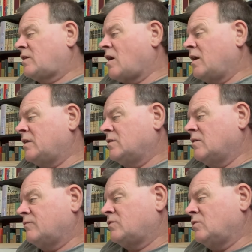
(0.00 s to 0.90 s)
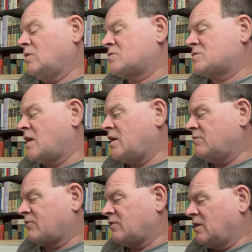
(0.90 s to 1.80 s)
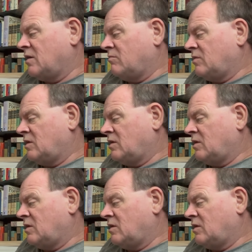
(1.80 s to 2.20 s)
kind enough to sign it for them,